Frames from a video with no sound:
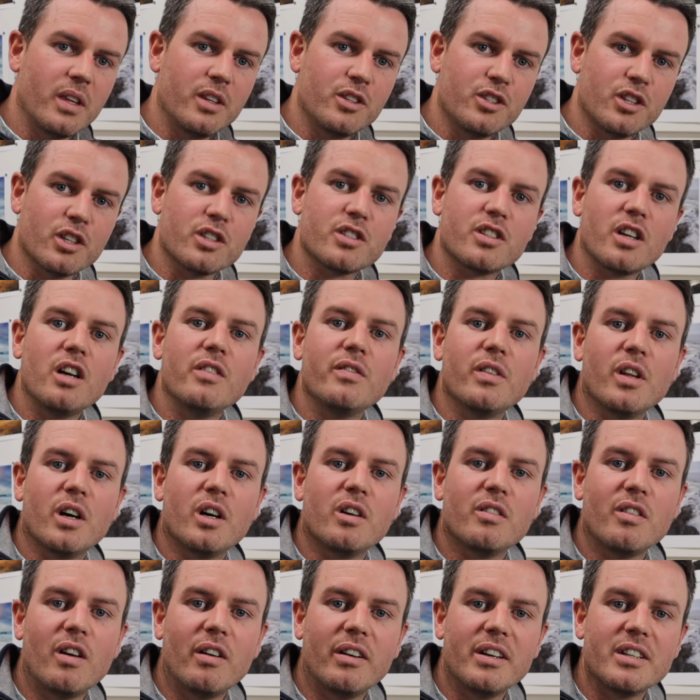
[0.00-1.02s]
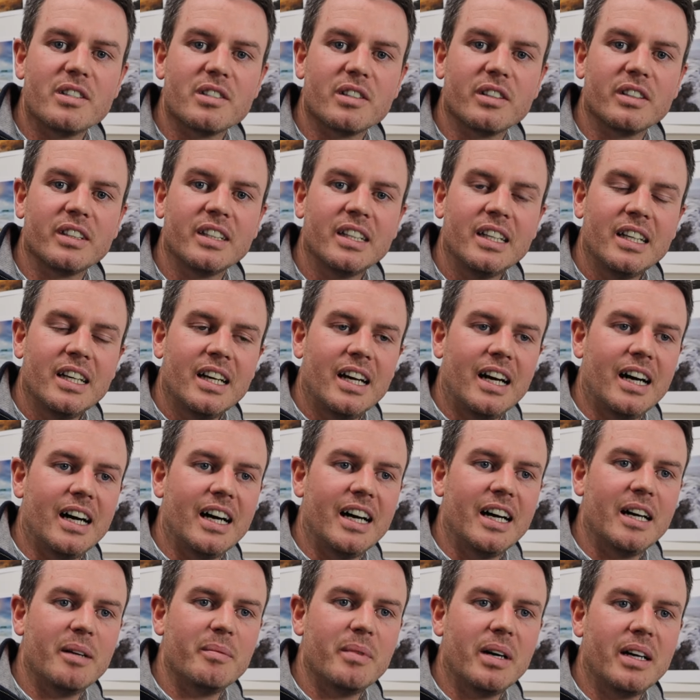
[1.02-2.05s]
just over the horizon,
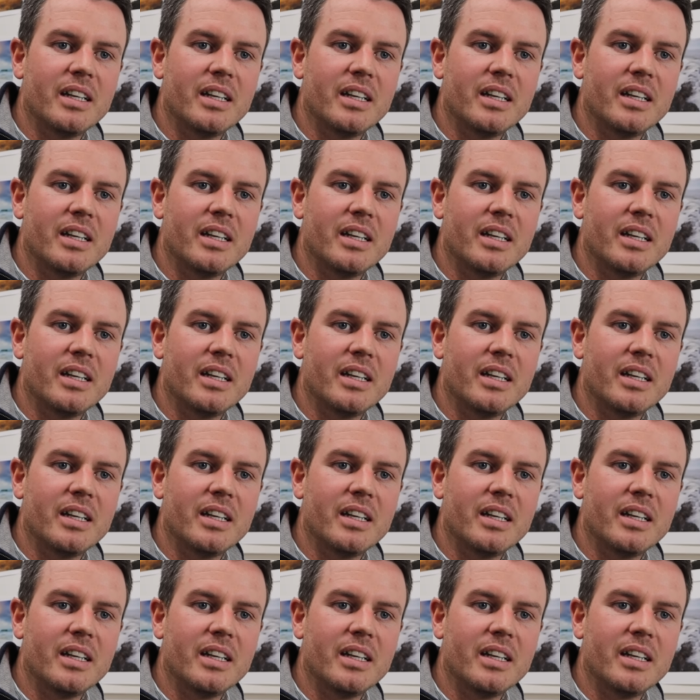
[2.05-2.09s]
um,